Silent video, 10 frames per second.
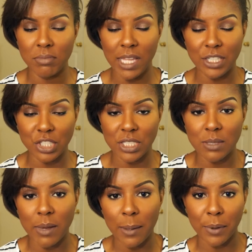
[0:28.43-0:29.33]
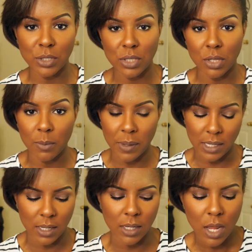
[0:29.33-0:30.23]
That's just my personal
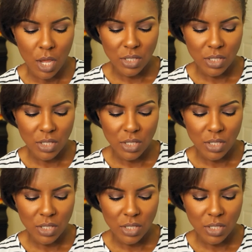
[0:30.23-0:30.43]
opinion.